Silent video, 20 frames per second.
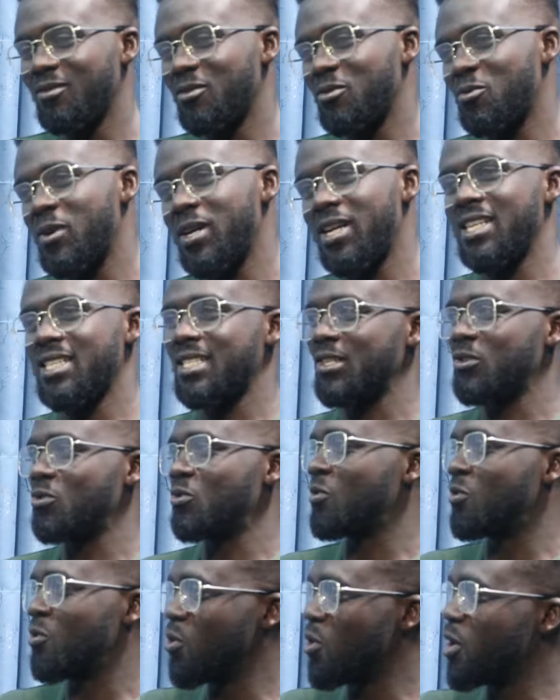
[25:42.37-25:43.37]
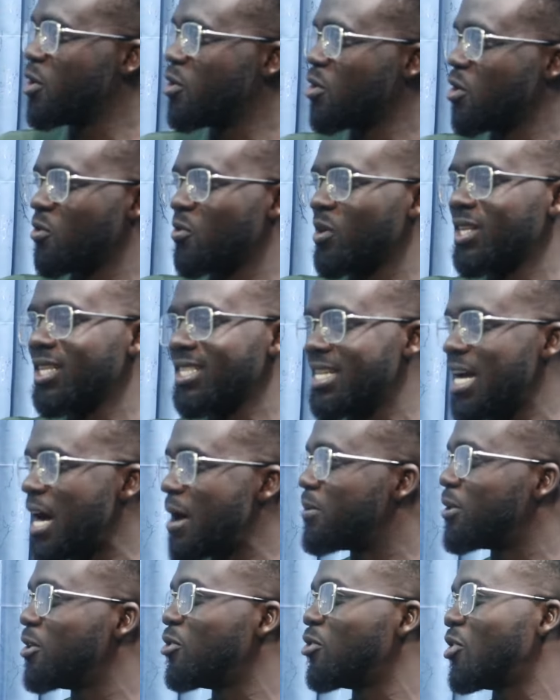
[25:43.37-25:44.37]
what is going on, what is
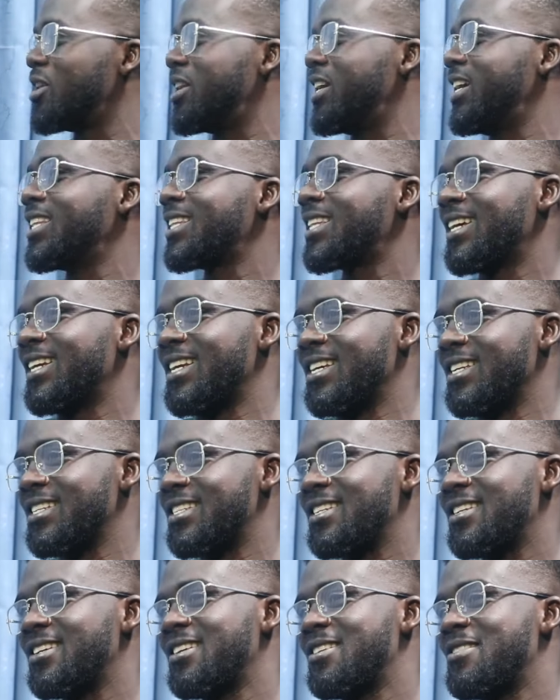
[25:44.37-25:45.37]
happening on the internet,